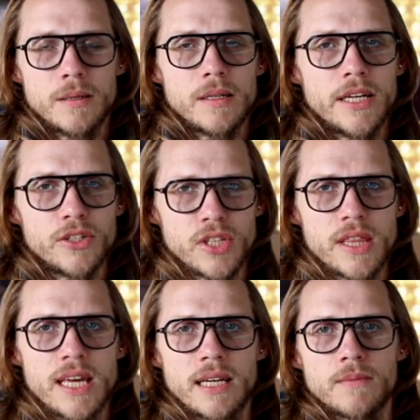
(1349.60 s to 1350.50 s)
Here's the
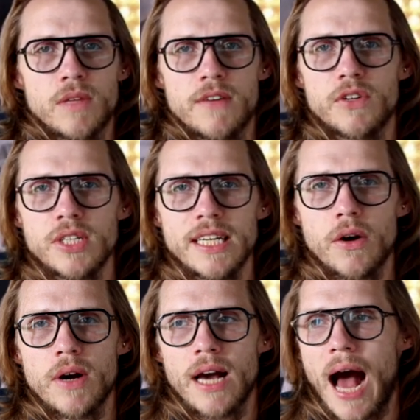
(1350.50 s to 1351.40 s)
thing. If you're
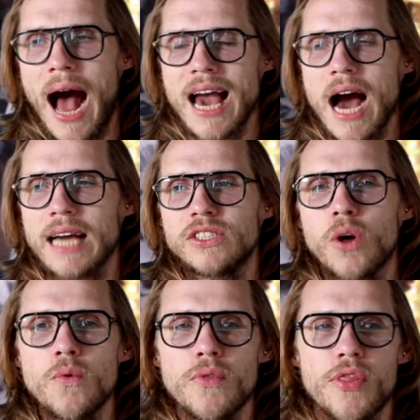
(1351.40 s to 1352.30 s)
Nico, I
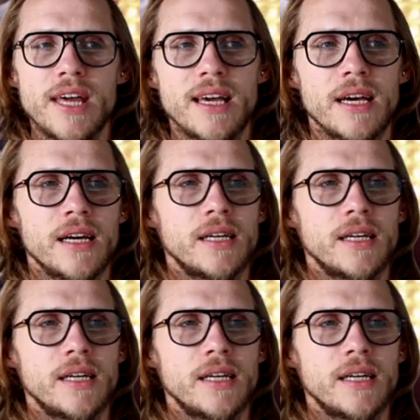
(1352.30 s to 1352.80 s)
don't think